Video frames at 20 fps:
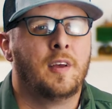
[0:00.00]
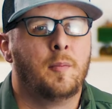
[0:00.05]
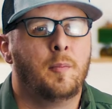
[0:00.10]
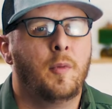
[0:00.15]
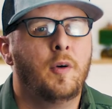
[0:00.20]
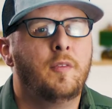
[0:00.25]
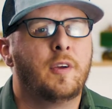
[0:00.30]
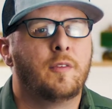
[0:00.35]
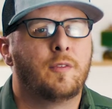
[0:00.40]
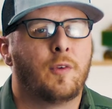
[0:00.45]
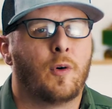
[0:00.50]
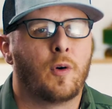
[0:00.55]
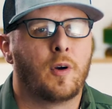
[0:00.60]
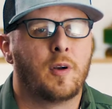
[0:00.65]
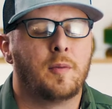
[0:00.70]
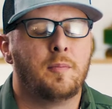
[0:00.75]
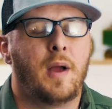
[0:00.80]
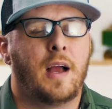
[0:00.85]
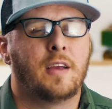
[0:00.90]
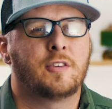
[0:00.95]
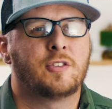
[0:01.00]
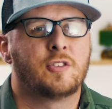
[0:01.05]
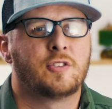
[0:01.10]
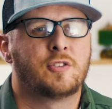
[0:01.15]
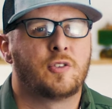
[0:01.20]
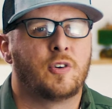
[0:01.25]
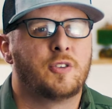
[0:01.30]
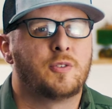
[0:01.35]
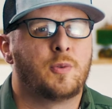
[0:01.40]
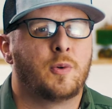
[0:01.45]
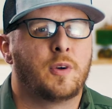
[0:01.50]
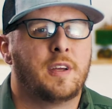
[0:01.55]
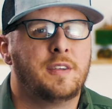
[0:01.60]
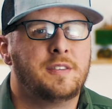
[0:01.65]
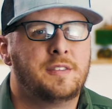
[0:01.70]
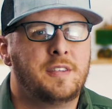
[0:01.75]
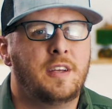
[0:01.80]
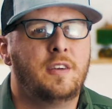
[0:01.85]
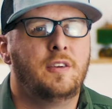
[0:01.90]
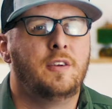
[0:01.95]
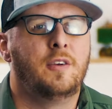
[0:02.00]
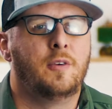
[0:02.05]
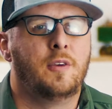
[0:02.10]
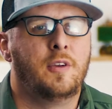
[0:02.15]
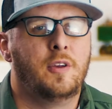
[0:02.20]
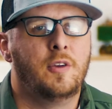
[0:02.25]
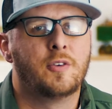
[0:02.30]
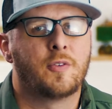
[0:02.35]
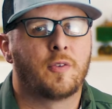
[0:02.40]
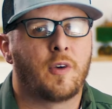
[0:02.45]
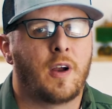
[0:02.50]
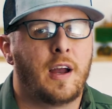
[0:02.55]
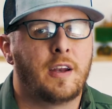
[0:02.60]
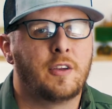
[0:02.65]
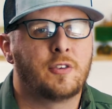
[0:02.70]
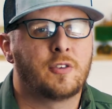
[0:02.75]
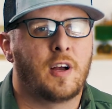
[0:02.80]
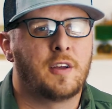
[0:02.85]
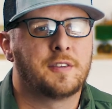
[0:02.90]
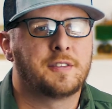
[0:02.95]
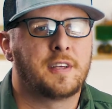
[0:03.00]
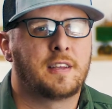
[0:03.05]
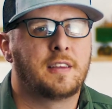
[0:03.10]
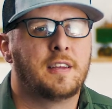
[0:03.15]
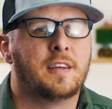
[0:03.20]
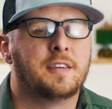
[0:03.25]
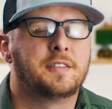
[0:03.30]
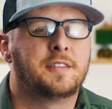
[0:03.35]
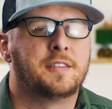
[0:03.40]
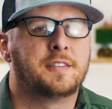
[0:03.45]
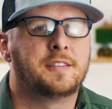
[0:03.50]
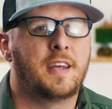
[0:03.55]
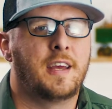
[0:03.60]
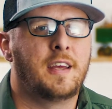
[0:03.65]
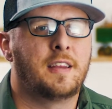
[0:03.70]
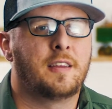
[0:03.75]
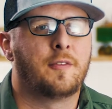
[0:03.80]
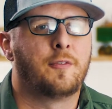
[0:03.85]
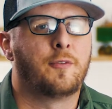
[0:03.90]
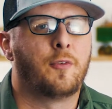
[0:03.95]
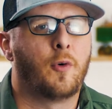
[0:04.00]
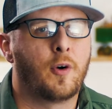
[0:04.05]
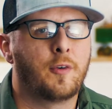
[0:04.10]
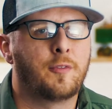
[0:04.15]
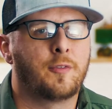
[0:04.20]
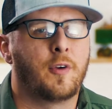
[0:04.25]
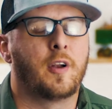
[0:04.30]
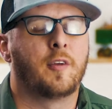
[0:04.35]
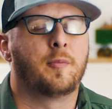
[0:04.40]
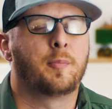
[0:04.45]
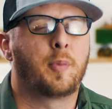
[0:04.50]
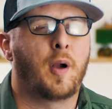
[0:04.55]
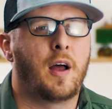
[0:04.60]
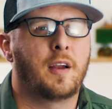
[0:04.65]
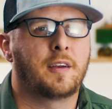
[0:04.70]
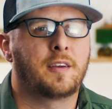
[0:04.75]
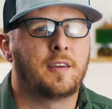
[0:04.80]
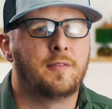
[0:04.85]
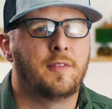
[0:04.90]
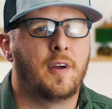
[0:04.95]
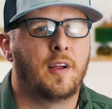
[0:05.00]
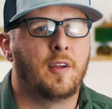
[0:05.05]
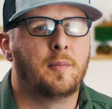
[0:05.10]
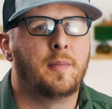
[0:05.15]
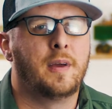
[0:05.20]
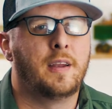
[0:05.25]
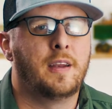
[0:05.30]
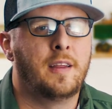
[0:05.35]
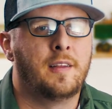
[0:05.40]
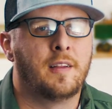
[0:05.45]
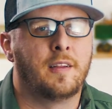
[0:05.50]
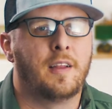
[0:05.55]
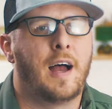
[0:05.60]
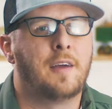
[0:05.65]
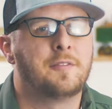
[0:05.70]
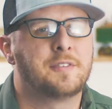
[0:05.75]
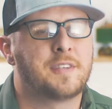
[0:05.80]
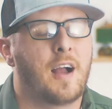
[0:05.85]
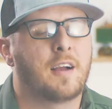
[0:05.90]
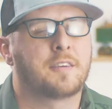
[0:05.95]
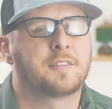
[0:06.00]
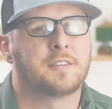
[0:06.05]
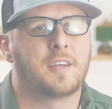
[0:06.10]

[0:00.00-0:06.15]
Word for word: Moving forward, Master's Choice will continue to use variety trials like this to stay at the forefront of product development in the livestock